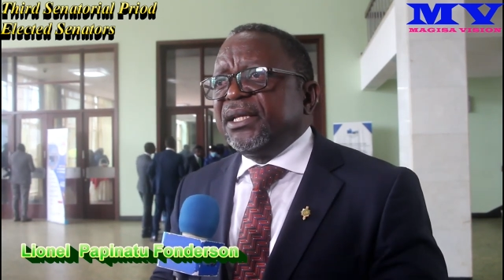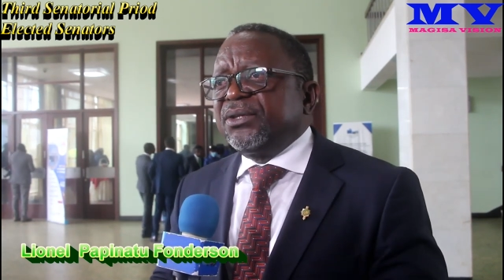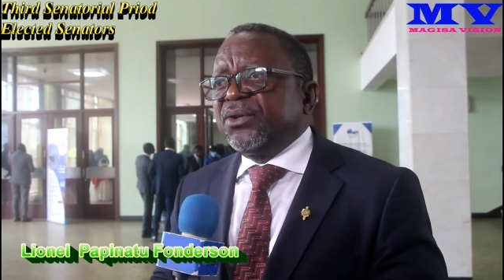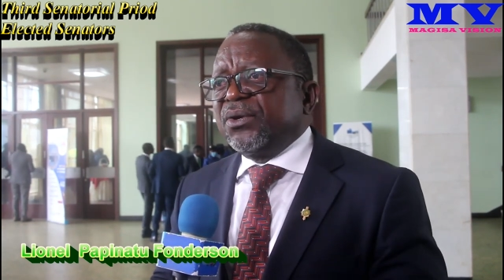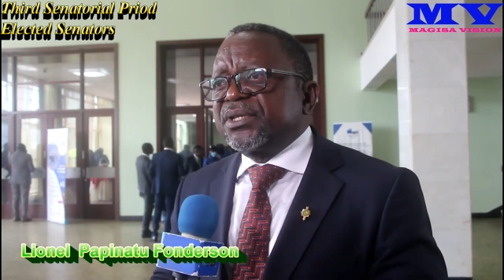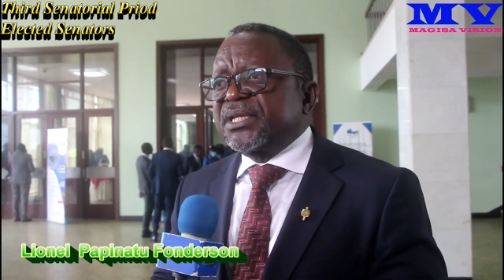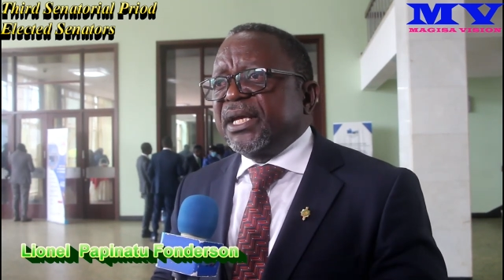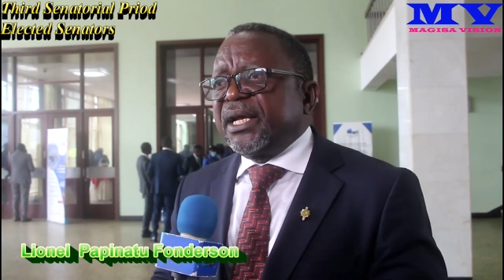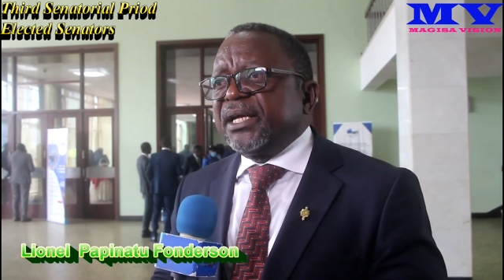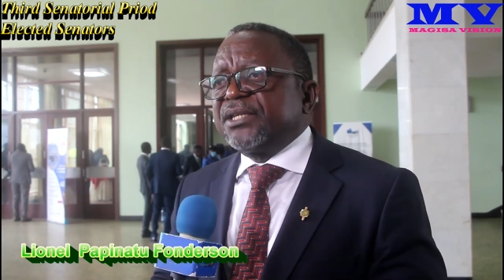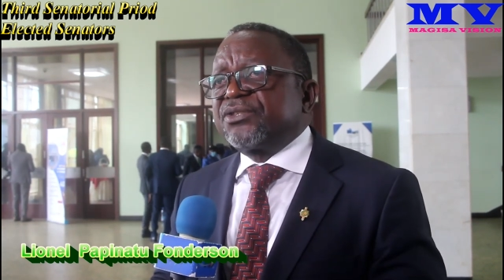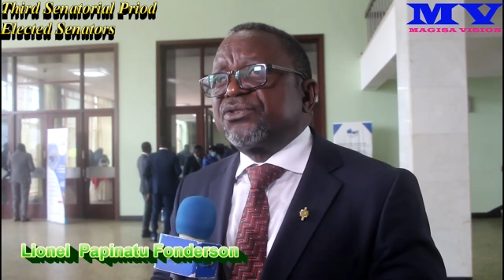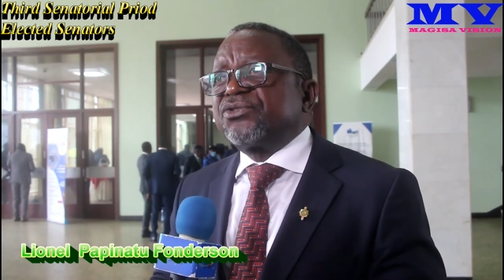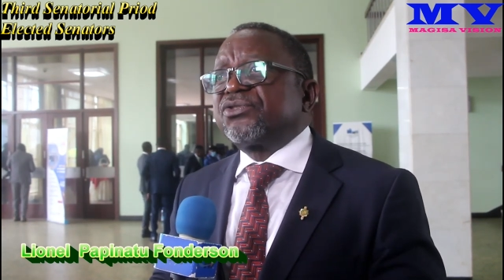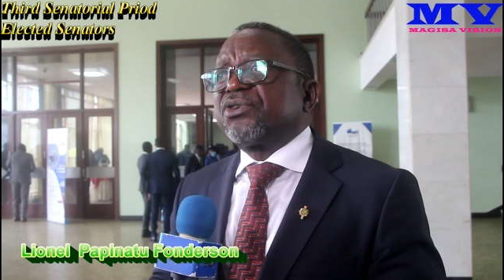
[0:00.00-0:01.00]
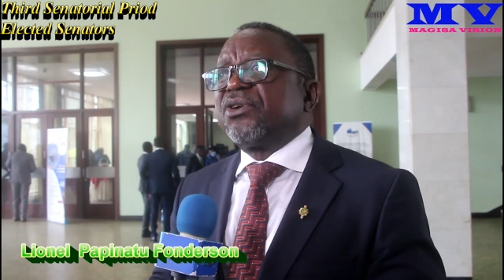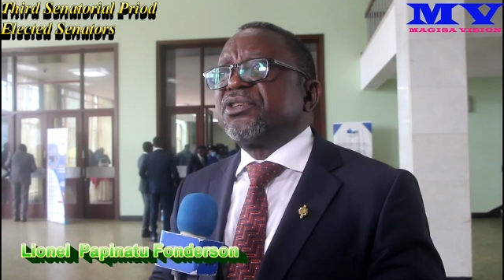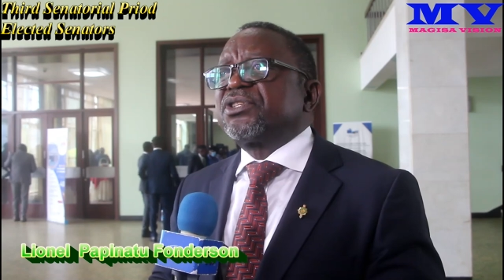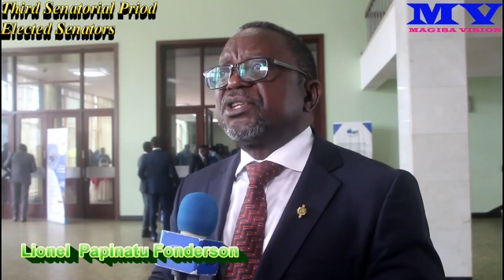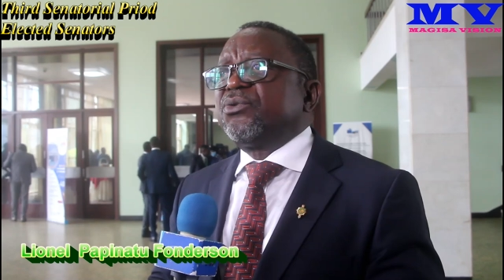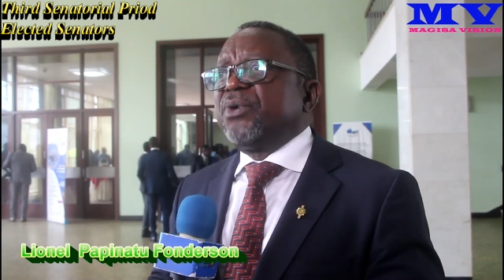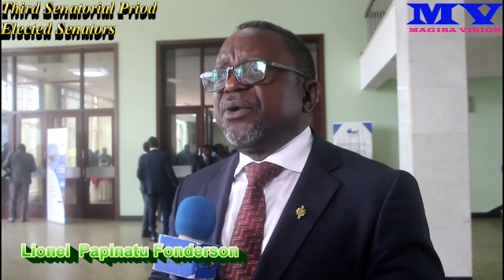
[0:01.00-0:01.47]
those
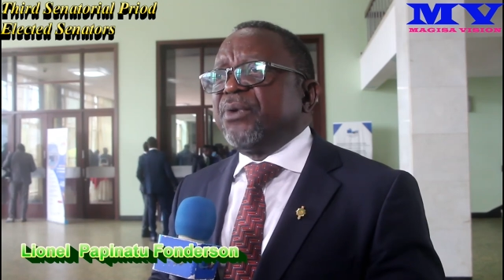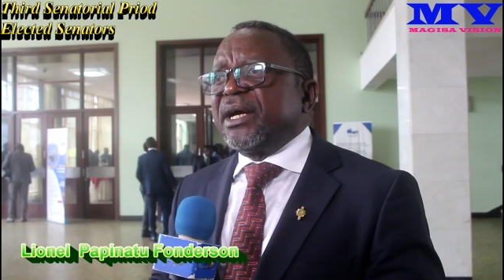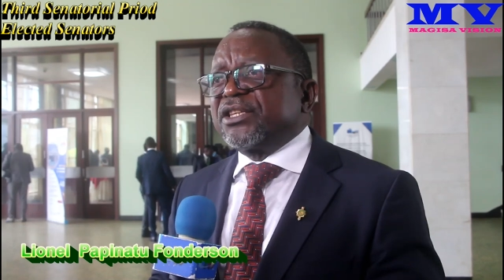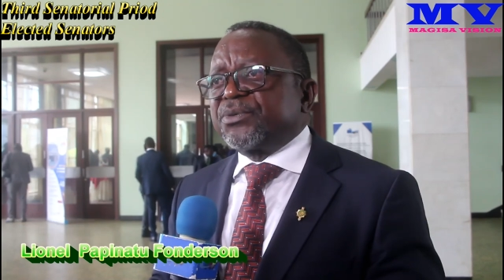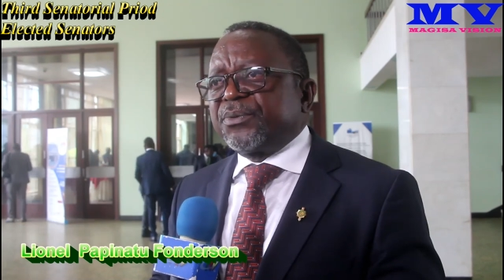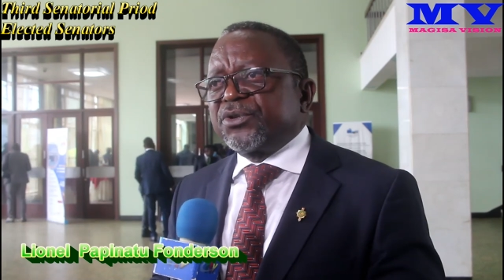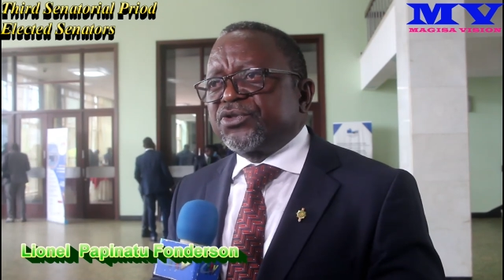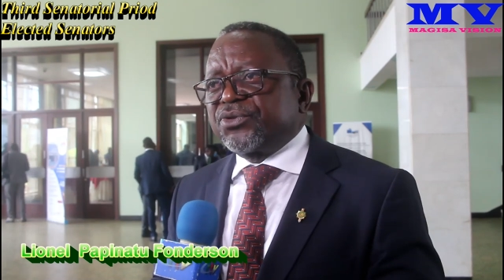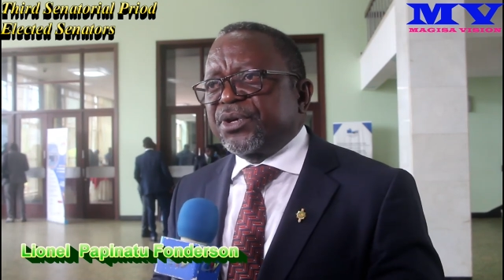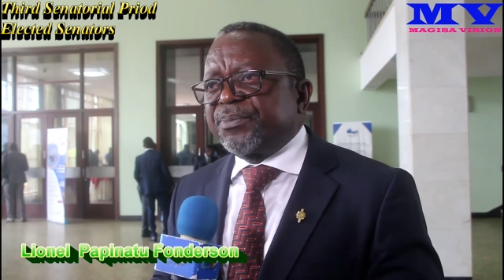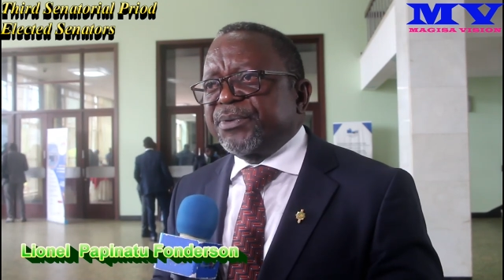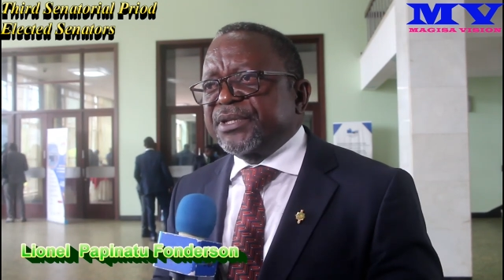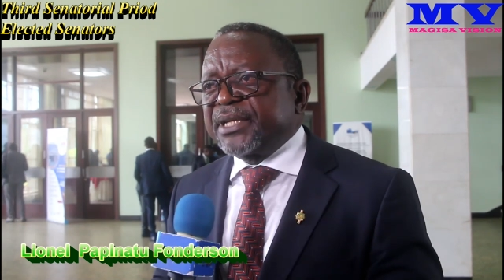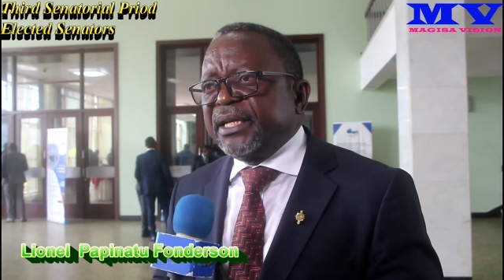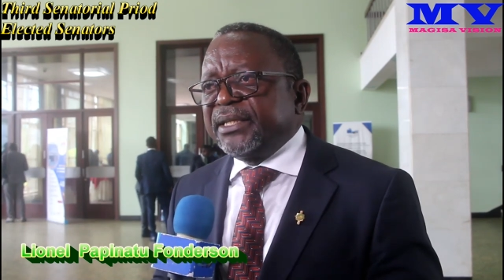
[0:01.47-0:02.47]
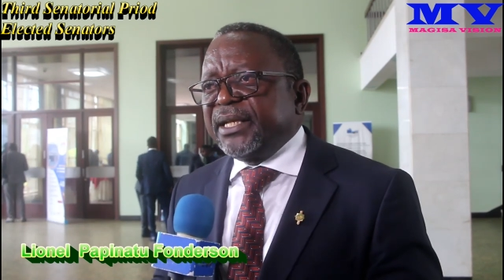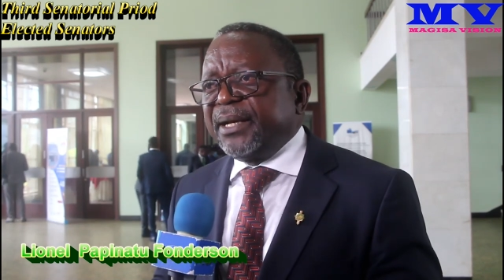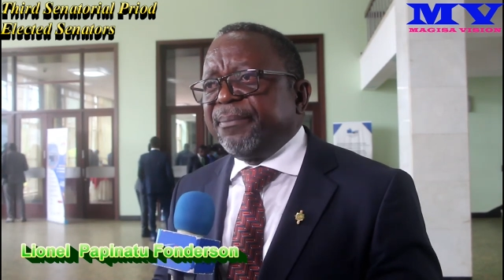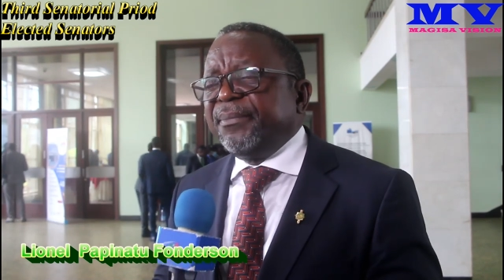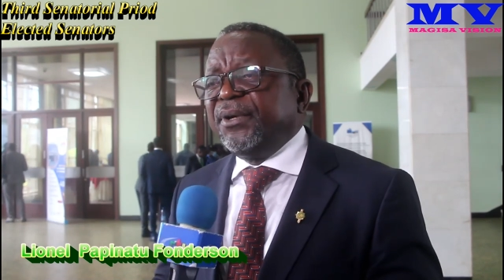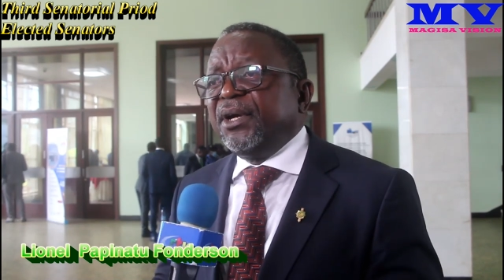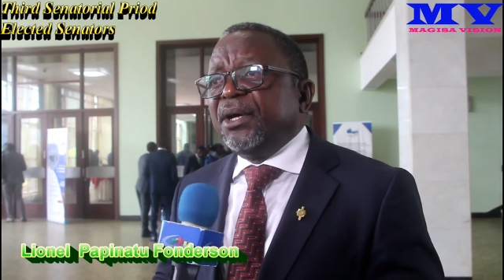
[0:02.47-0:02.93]
institutions the way we are supposed to represent them,